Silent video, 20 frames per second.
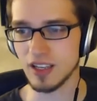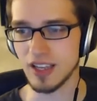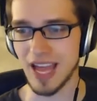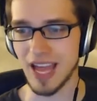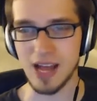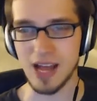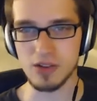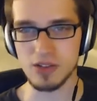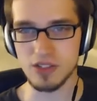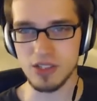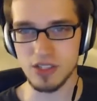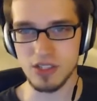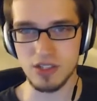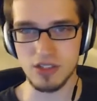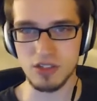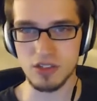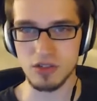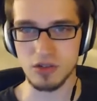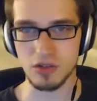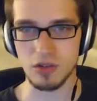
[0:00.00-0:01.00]

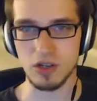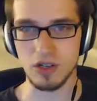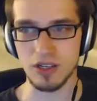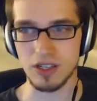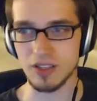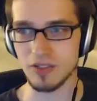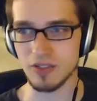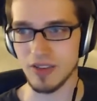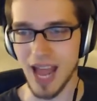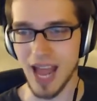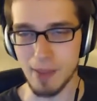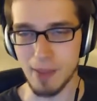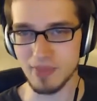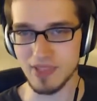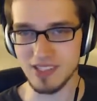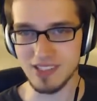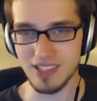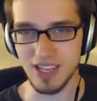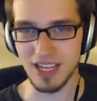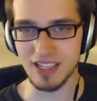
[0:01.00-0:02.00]
houses or even app
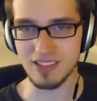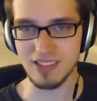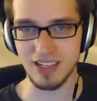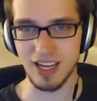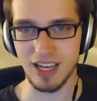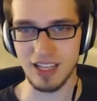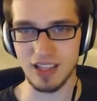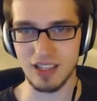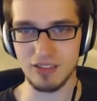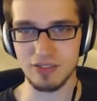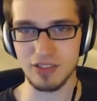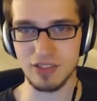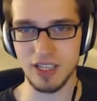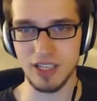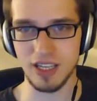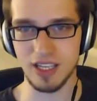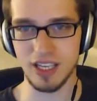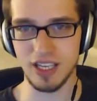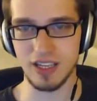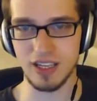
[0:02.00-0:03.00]
designs, like I love
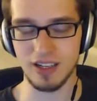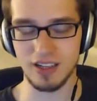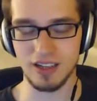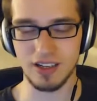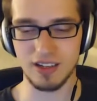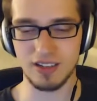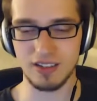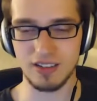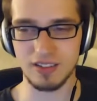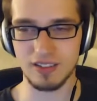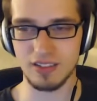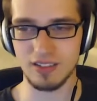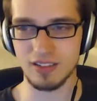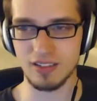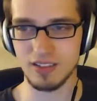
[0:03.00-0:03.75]
looking at